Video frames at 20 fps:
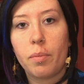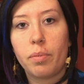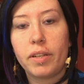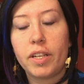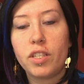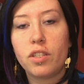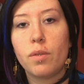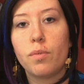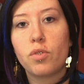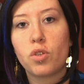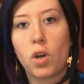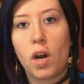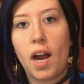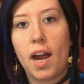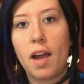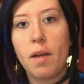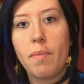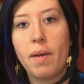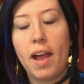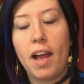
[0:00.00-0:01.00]
please
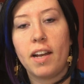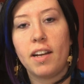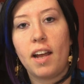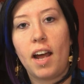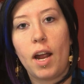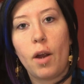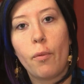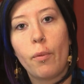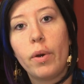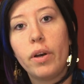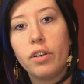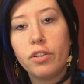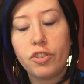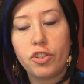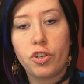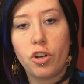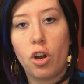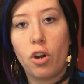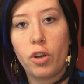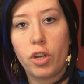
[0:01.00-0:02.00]
subscribe and I will
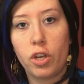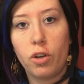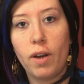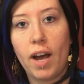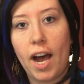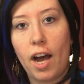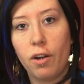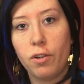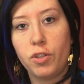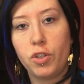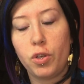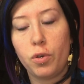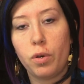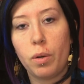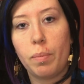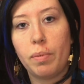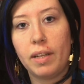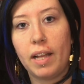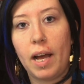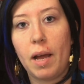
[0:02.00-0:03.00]
show you how to
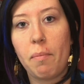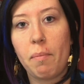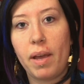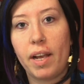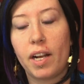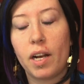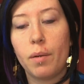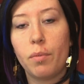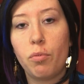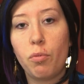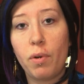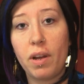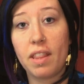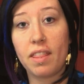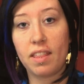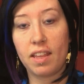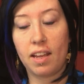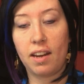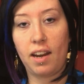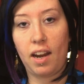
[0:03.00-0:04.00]
apply makeup
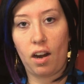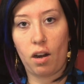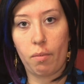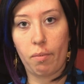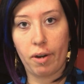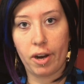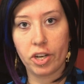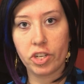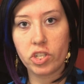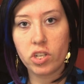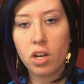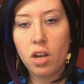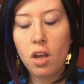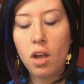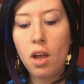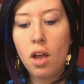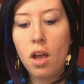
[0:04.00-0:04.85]
with an airbrush.